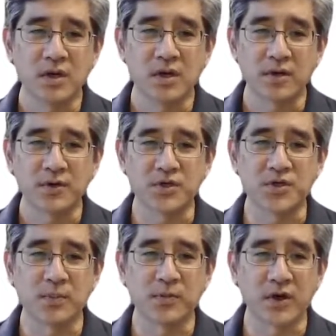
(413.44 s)
There's
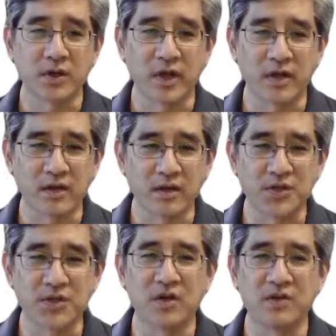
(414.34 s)
some there like
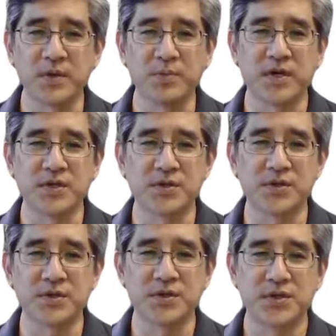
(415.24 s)
solve me
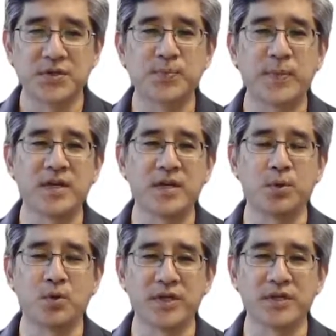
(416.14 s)
puzzles, spending
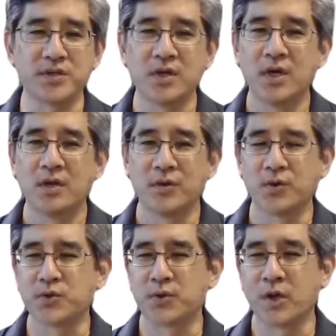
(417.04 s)
points.
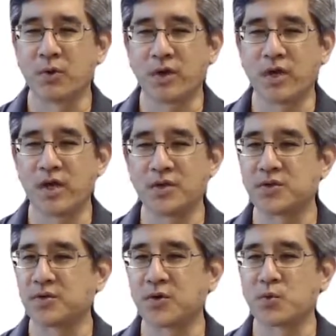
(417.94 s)
Those are in lowercase,
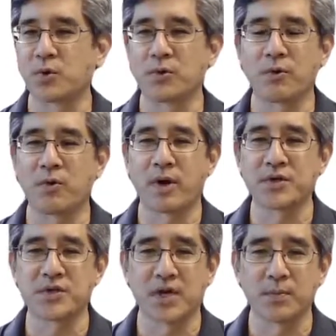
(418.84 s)
so those weren't required
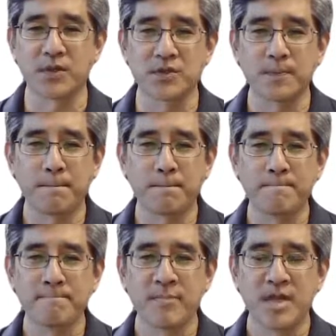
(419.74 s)
assignments.
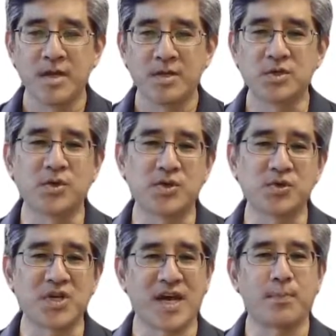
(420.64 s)
So it's
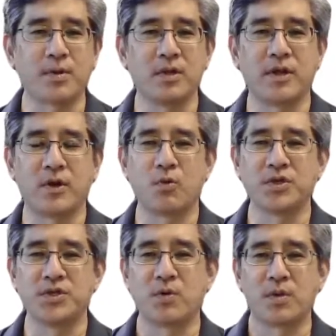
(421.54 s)
those capital letter
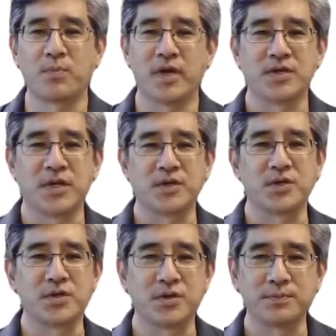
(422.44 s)
ones you want to pay
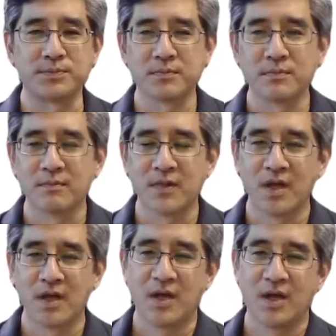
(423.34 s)
attention to.
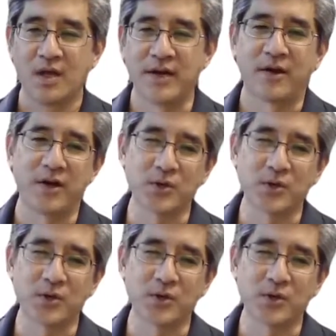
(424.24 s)
Now,